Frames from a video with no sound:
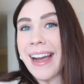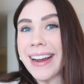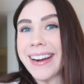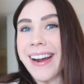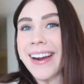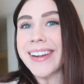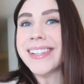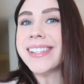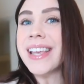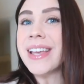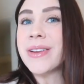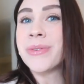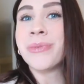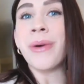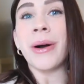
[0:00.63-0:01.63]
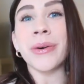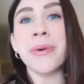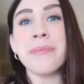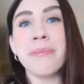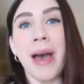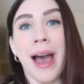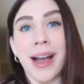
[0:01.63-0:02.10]
Hi guys, and
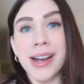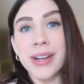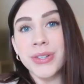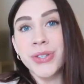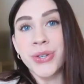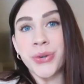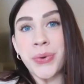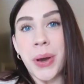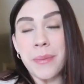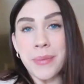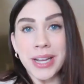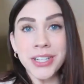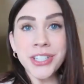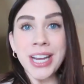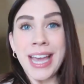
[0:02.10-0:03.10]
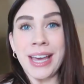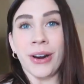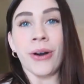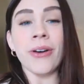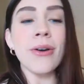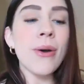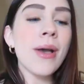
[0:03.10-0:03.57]
welcome back to my
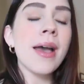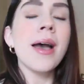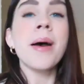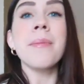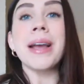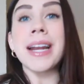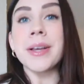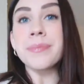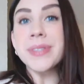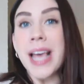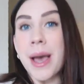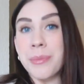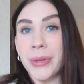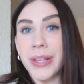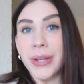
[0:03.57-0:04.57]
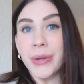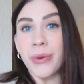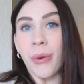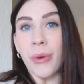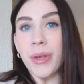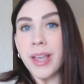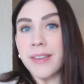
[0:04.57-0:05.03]
channel. My name's Emily
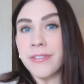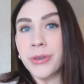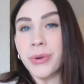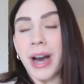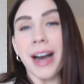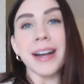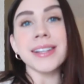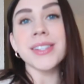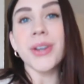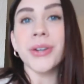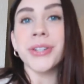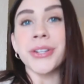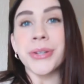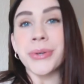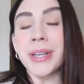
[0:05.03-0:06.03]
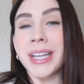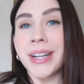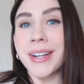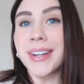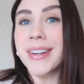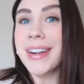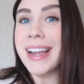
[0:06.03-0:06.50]
Nicole if you guys are new
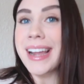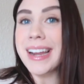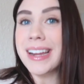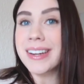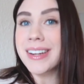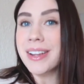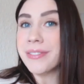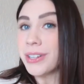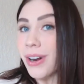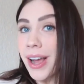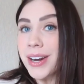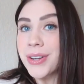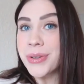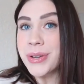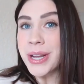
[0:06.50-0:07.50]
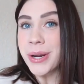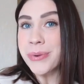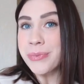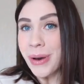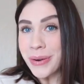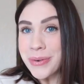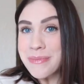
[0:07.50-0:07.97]
here, and if you're not new here,
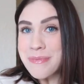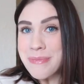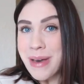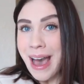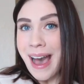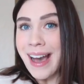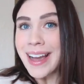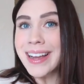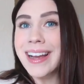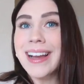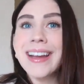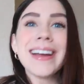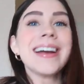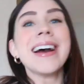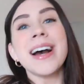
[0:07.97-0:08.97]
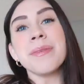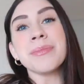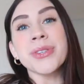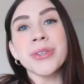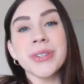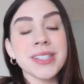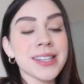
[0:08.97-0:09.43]
welcome back. I'm
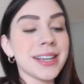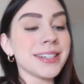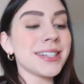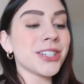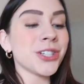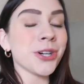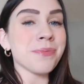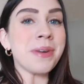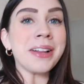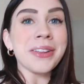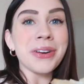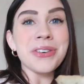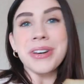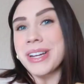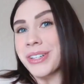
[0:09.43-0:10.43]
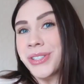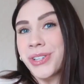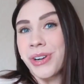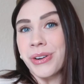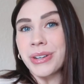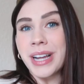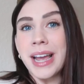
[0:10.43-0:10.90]
so excited to share my little
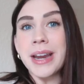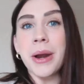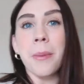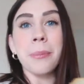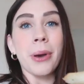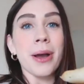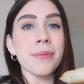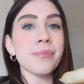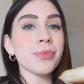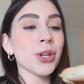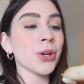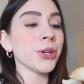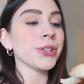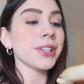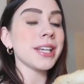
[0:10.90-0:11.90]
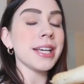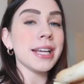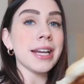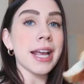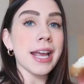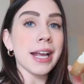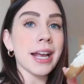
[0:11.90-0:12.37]
intro again, but currently
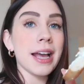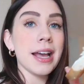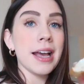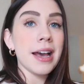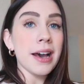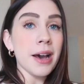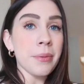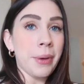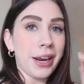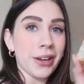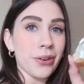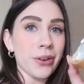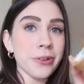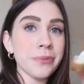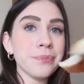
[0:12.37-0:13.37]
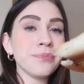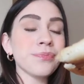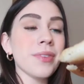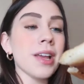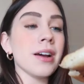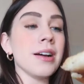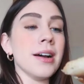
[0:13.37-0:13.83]
eating a bagel.
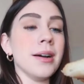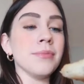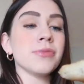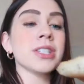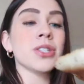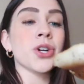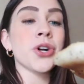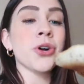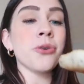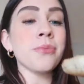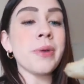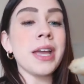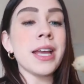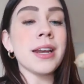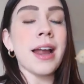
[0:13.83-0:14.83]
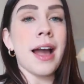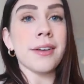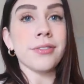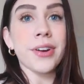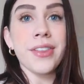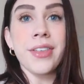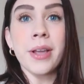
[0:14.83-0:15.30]
Um, these are homemade
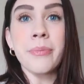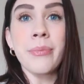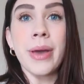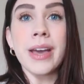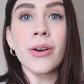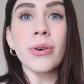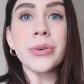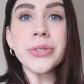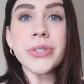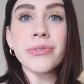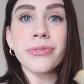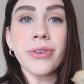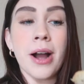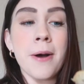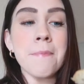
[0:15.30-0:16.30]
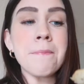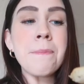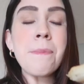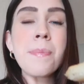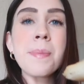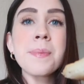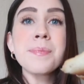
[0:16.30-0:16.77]
everything bagels
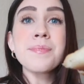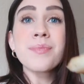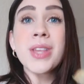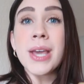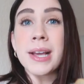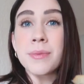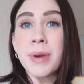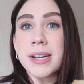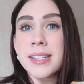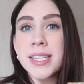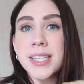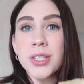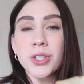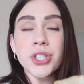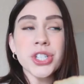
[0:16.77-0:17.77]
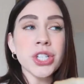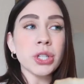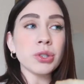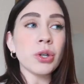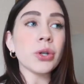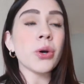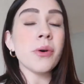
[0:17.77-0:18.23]
from Kingma's. They're just
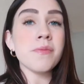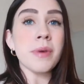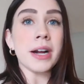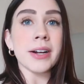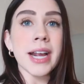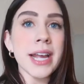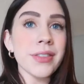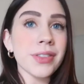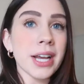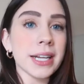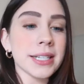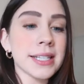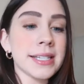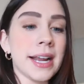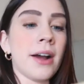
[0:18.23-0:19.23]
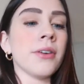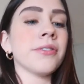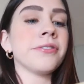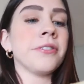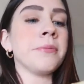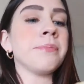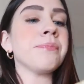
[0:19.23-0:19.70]
a local market that's
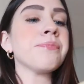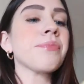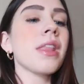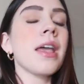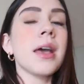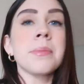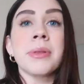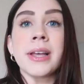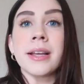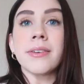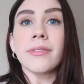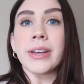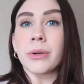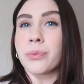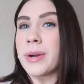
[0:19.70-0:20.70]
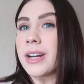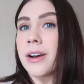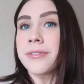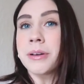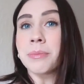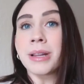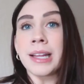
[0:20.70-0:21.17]
down from, plain, like right
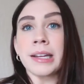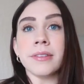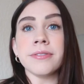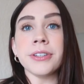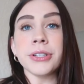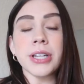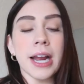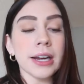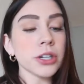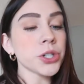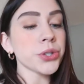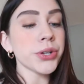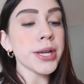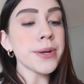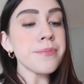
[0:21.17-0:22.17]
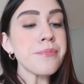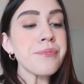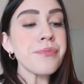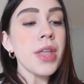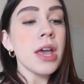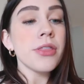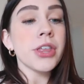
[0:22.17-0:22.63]
off of Plainfield actually.
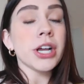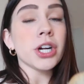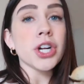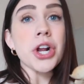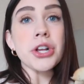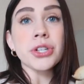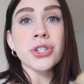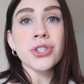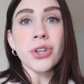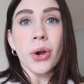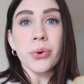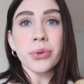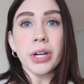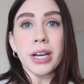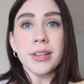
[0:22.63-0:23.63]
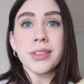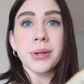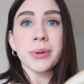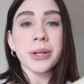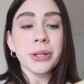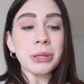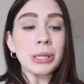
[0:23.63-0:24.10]
They are so good.
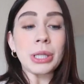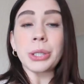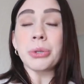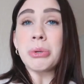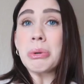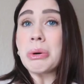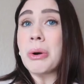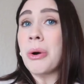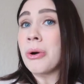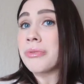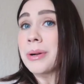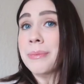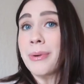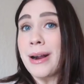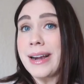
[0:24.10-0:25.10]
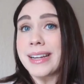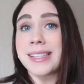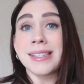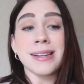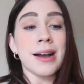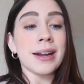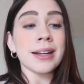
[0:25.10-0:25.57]
They were a little
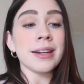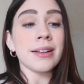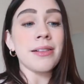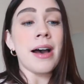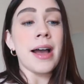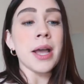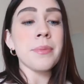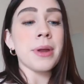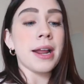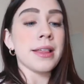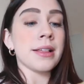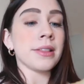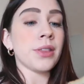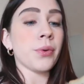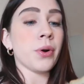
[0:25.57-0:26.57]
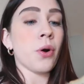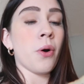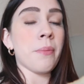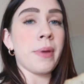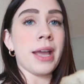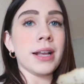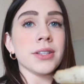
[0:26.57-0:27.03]
overpriced, not gonna lie, but I think they were
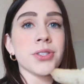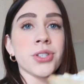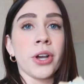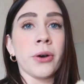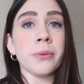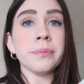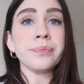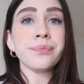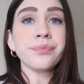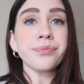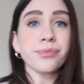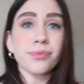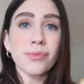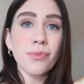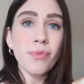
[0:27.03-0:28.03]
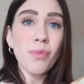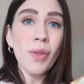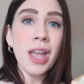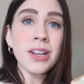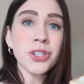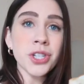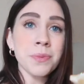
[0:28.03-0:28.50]
homemade, so
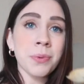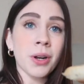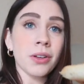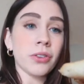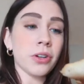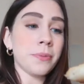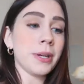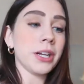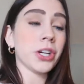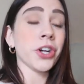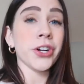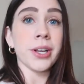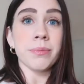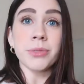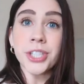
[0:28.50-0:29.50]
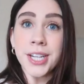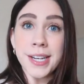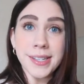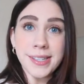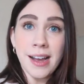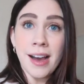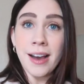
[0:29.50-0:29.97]
I just put a little bit of cream
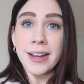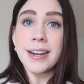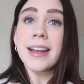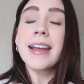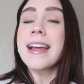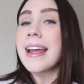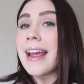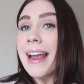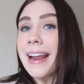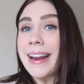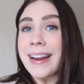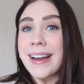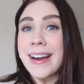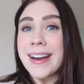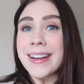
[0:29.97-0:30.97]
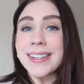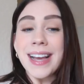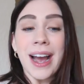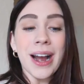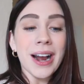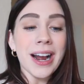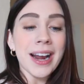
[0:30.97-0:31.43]
cheese on, and
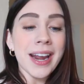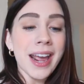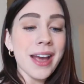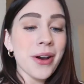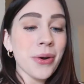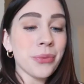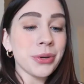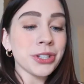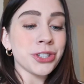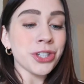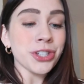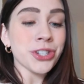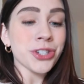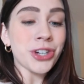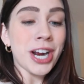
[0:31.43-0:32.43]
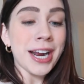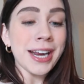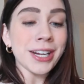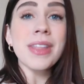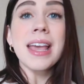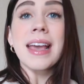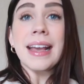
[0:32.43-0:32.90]
I was just
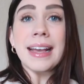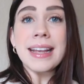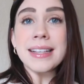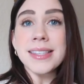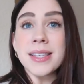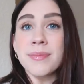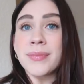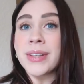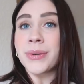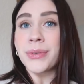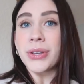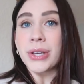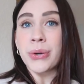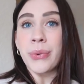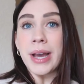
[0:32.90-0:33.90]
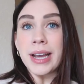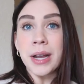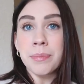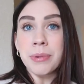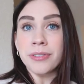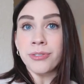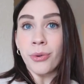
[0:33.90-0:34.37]
trying to eat something really
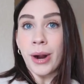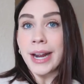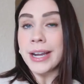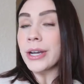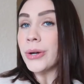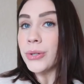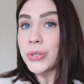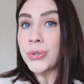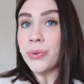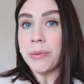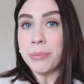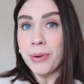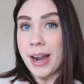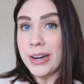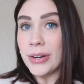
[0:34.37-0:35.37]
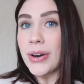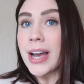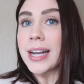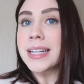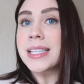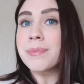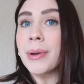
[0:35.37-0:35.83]
quick before I go to a bridal
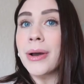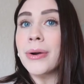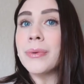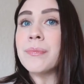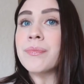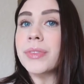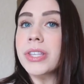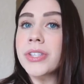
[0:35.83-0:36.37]
expo.